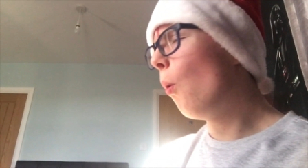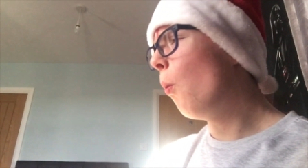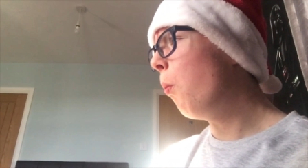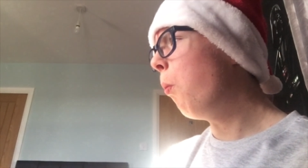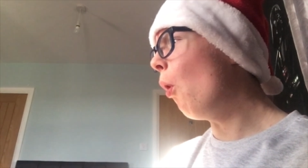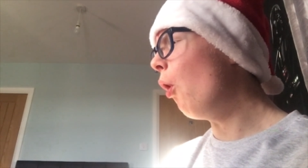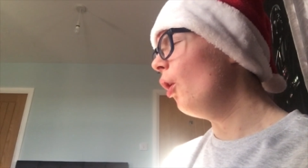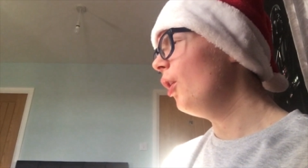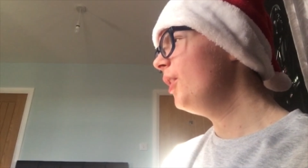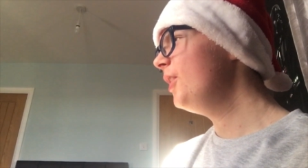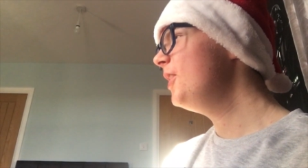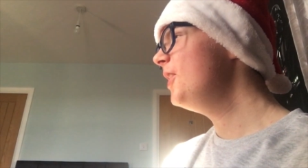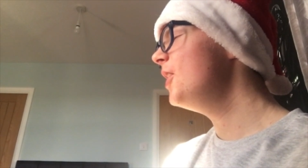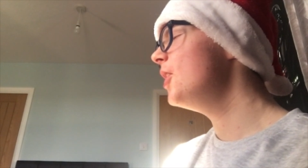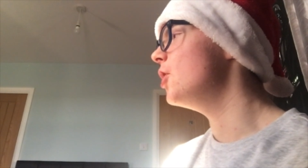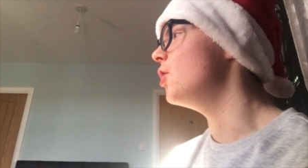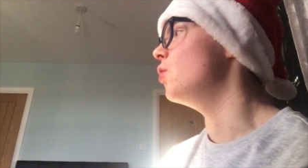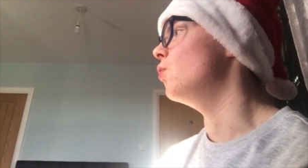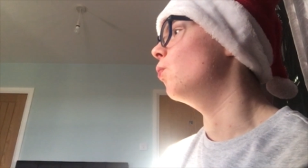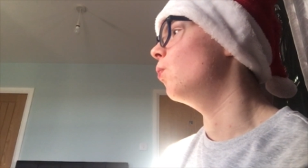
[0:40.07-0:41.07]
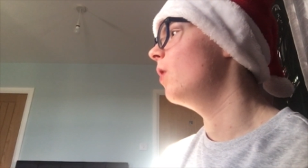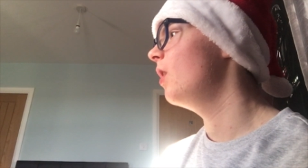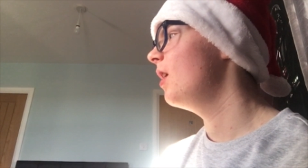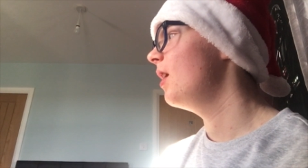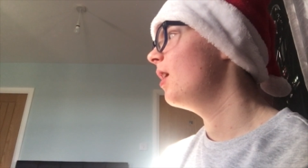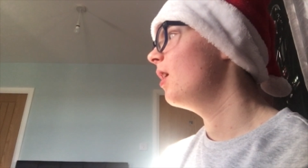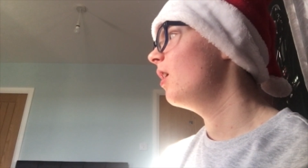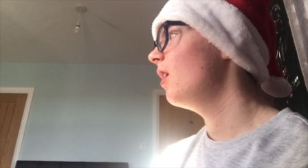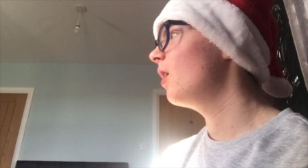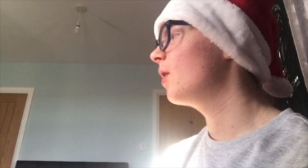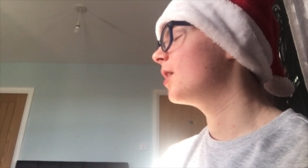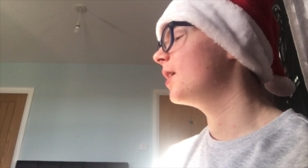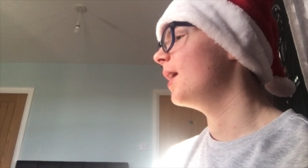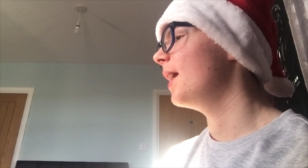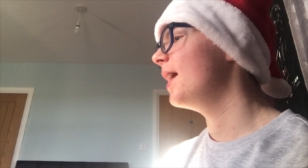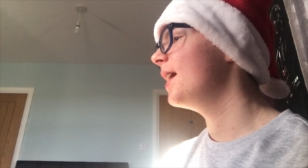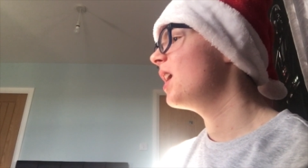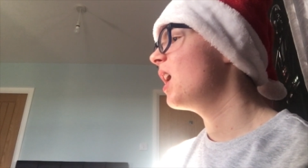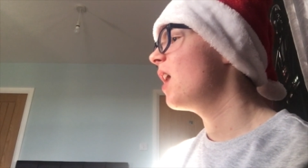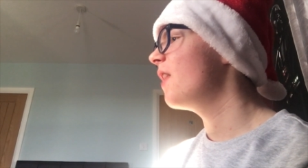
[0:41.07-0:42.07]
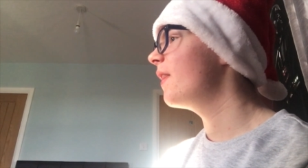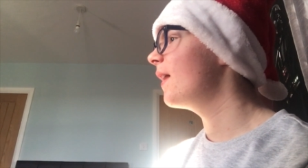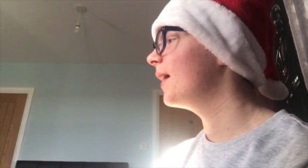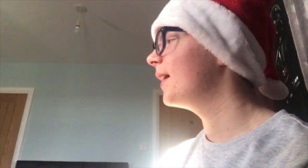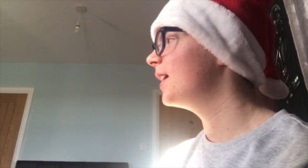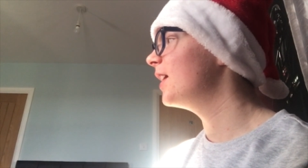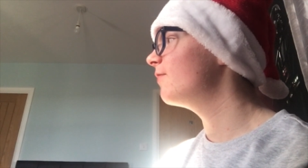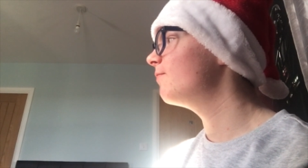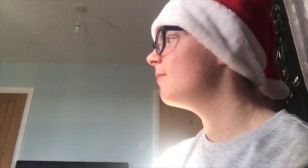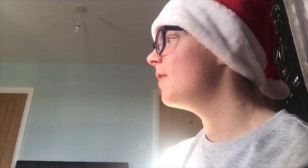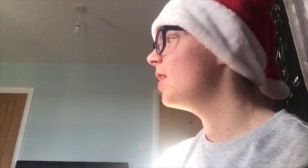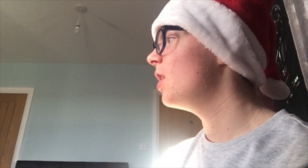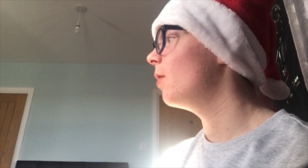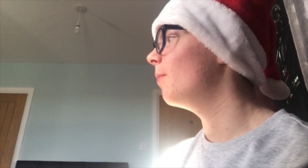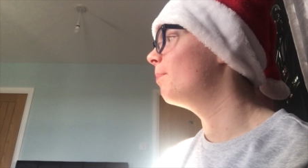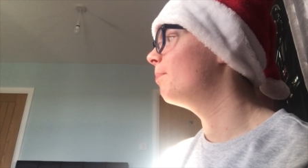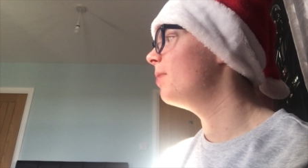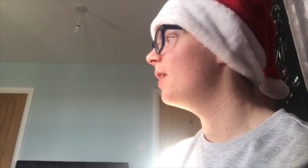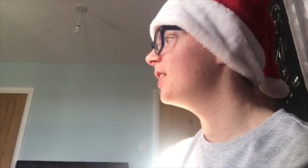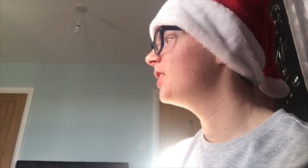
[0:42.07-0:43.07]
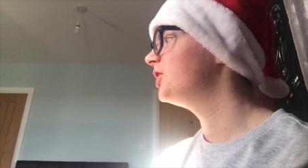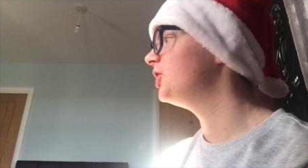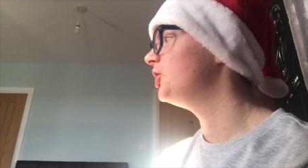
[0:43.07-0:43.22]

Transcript: What, you? Okay, then give me your best